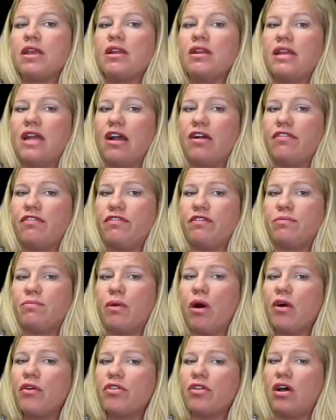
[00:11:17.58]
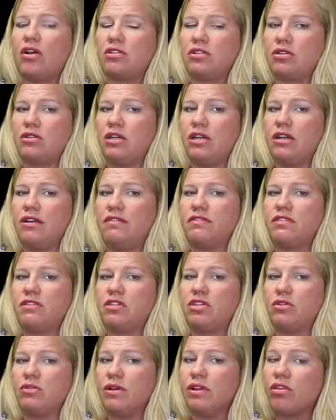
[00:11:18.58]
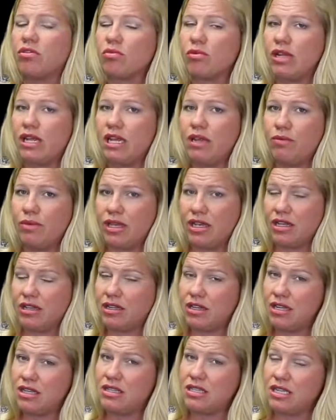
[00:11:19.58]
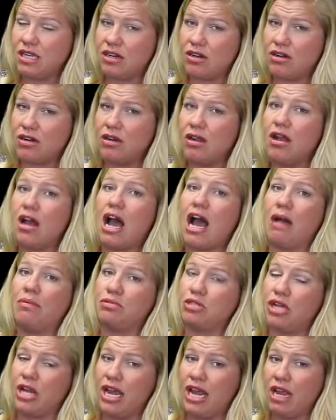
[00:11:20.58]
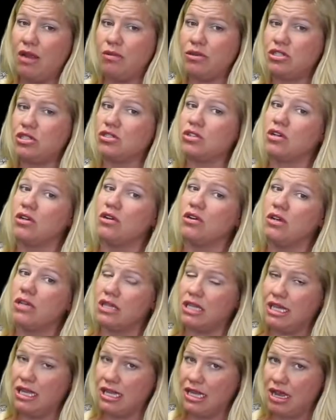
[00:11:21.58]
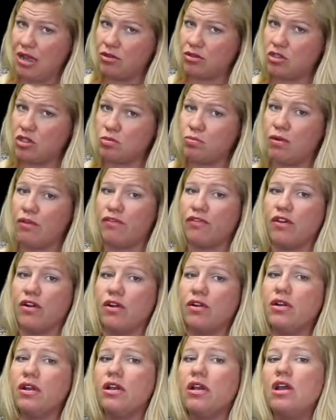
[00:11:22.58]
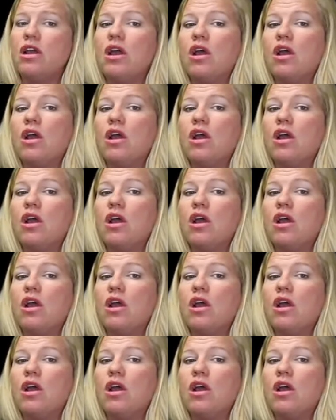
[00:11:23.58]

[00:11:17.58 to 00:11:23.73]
Now for both alternatives 2 and 3, we could consider option A, which is currently the council's preferred,